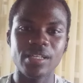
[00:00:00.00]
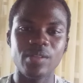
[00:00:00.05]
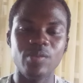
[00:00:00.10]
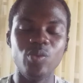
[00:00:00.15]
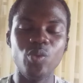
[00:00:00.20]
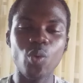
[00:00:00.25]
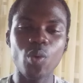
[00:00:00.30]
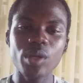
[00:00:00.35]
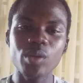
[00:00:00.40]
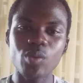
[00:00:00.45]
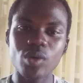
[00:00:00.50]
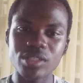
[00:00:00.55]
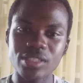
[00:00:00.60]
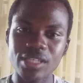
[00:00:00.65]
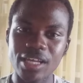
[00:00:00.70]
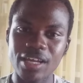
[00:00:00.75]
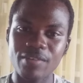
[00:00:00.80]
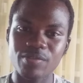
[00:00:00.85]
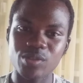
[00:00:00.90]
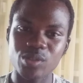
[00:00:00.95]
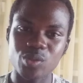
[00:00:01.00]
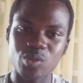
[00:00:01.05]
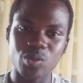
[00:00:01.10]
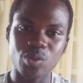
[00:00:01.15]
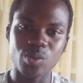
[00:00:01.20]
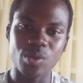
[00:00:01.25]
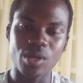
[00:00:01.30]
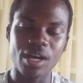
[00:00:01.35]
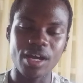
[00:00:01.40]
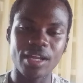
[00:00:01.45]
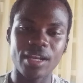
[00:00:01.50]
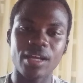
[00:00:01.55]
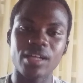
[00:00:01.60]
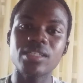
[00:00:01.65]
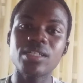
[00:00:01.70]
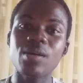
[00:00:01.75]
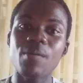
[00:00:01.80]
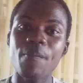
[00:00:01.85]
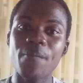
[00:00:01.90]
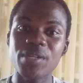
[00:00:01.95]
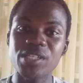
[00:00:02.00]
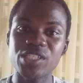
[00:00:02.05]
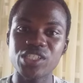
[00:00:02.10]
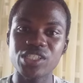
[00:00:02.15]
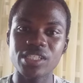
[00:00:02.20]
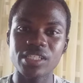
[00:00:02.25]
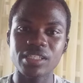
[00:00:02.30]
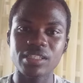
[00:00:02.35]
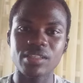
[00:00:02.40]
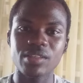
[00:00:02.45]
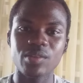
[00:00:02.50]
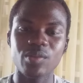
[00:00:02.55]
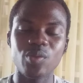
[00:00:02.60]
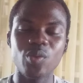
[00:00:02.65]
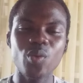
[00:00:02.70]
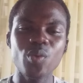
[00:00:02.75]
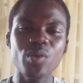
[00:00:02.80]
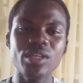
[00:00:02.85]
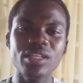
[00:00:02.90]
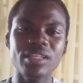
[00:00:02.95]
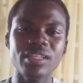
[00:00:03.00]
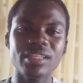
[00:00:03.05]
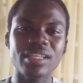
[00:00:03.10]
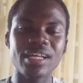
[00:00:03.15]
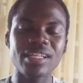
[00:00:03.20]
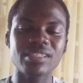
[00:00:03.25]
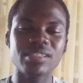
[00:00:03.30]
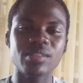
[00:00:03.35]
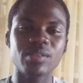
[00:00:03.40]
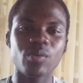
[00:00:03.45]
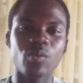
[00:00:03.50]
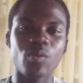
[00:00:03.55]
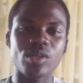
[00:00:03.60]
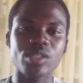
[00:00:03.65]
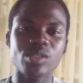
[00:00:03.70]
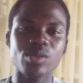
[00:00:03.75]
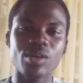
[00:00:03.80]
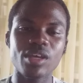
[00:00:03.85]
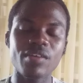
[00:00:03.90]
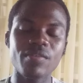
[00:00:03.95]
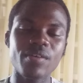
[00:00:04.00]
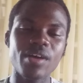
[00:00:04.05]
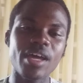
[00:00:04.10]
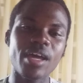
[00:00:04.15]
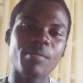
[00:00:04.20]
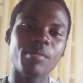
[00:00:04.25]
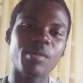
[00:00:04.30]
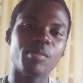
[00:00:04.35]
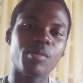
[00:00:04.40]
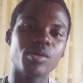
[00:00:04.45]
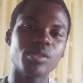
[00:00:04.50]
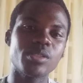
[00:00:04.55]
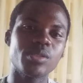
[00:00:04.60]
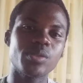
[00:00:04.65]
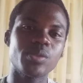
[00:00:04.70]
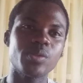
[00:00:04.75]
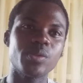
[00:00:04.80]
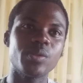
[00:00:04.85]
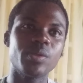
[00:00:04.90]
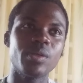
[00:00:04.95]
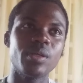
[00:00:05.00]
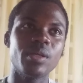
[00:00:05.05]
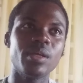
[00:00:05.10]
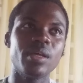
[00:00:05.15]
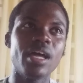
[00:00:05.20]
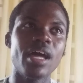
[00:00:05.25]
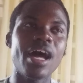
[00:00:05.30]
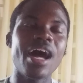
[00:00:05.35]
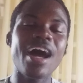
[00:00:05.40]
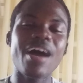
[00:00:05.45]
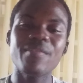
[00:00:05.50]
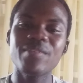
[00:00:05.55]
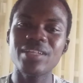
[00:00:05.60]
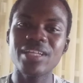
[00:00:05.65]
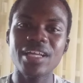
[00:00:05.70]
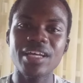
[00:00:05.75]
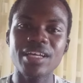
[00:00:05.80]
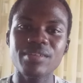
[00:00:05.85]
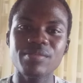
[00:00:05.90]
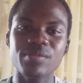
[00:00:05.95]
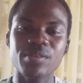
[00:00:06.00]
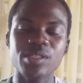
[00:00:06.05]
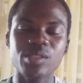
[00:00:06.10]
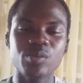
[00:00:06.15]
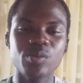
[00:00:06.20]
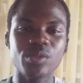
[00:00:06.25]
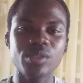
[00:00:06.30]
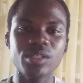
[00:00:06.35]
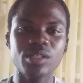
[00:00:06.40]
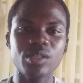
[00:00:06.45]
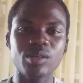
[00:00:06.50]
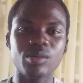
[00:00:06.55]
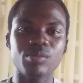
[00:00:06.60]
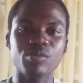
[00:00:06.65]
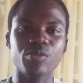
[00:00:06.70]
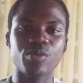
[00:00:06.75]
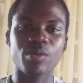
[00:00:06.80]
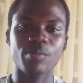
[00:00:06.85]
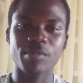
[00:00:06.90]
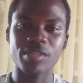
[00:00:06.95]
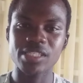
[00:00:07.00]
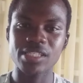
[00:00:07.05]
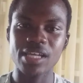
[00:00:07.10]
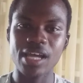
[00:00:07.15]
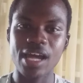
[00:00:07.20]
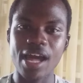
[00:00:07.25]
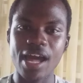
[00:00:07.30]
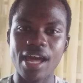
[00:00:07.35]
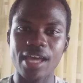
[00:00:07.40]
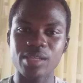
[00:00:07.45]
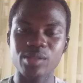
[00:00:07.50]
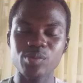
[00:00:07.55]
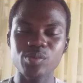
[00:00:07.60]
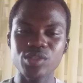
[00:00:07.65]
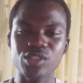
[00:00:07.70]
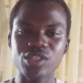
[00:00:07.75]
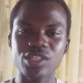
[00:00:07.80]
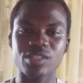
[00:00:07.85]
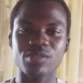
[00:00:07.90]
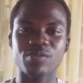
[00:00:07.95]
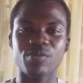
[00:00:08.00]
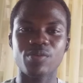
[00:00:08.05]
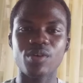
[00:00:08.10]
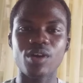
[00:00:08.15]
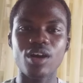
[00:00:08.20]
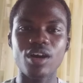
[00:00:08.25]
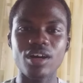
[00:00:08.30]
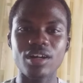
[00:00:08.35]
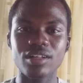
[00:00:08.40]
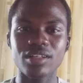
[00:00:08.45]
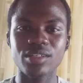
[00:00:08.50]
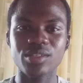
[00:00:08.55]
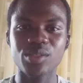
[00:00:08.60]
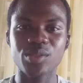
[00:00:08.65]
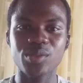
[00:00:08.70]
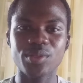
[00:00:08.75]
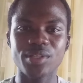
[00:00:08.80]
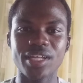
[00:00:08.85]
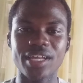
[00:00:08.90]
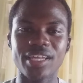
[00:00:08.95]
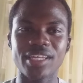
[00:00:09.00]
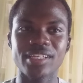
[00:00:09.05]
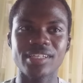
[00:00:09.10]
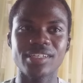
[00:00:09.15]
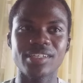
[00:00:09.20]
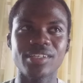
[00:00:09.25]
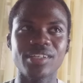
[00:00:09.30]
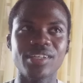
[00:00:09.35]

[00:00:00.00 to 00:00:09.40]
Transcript: knowing what I have to do and accomplishing it, knowing that whatsoever I am about to have in life, it won't come from the sky. It won't just fall on you like